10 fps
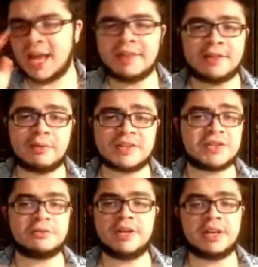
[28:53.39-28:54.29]
And then the rest
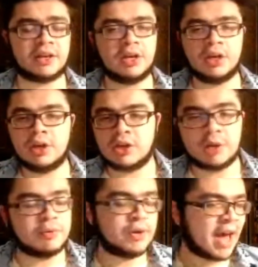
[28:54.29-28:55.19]
of the week,
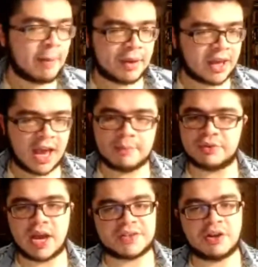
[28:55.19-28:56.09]
going to be recapping games.
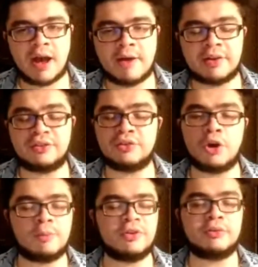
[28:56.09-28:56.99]
You guys know how I do.
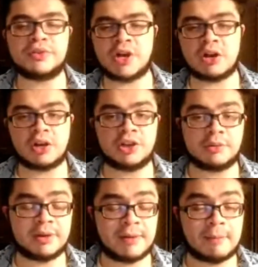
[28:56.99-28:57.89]
Hopefully we'll talk a
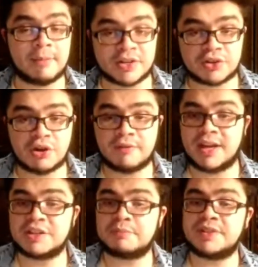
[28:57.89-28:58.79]
little bit about Musgrove
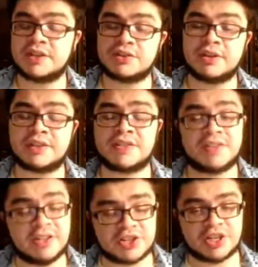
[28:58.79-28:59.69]
and his potential
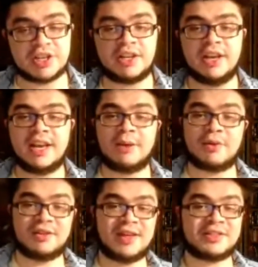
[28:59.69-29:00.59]
extension and
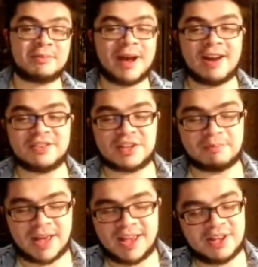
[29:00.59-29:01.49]
or not the Padres can
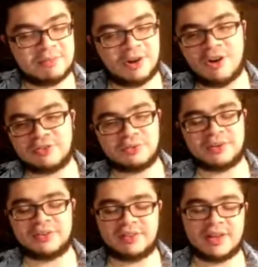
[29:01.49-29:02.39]
pay him, all
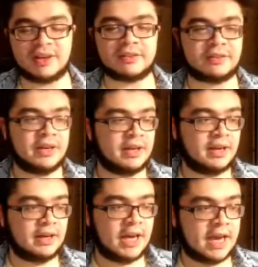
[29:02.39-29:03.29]
sorts of things,
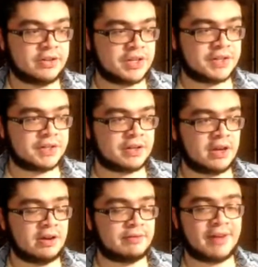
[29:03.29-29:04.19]
and just
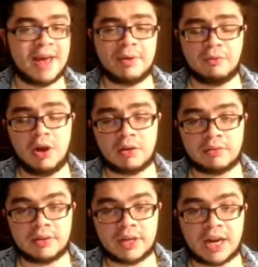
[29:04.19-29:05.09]
vibing well.
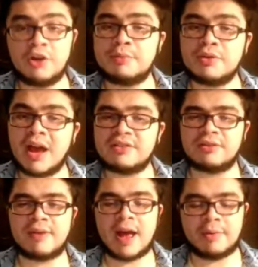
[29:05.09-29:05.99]
And I hope you guys are
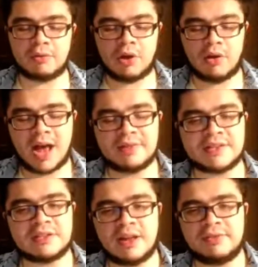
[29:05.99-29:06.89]
vibing well on
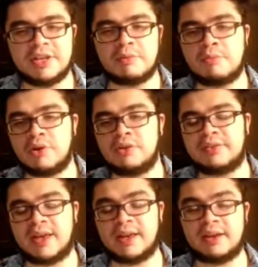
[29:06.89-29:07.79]
this lovely Memorial
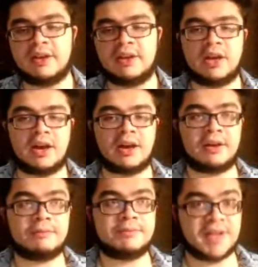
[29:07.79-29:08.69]
Day
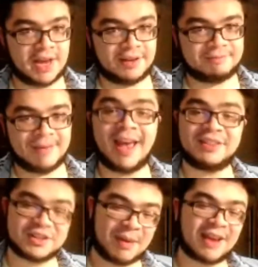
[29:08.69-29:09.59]
day.
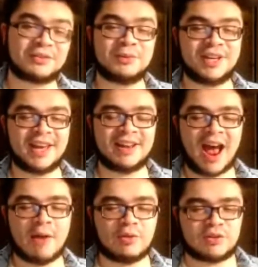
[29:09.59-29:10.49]
And this past weekend,
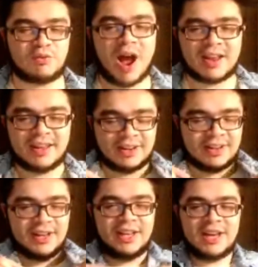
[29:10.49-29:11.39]
I was rocking.
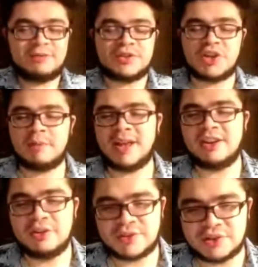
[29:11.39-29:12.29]
If you saw me on
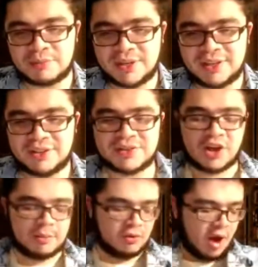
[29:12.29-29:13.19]
YouTube, you
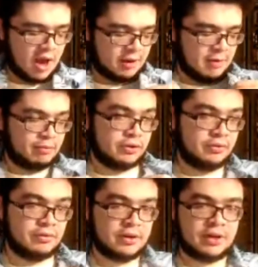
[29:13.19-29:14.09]
saw me rocking my
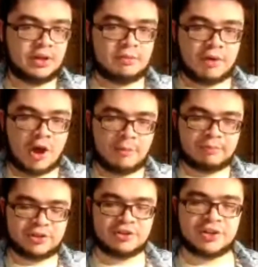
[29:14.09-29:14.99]
blue palm
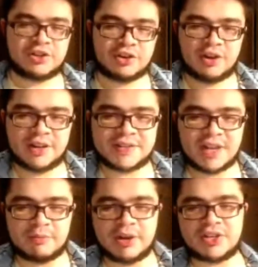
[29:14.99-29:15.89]
tree shirt in
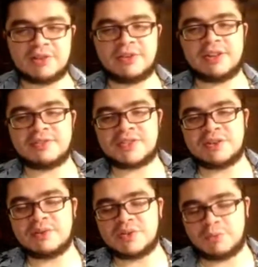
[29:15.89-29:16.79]
celebration of another
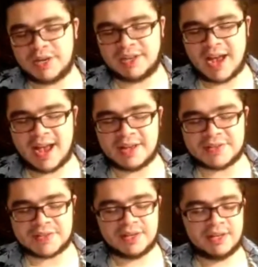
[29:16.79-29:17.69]
series win,
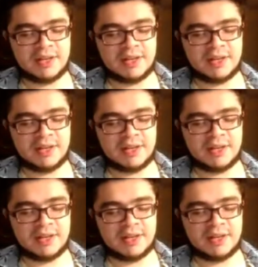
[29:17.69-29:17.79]
guys.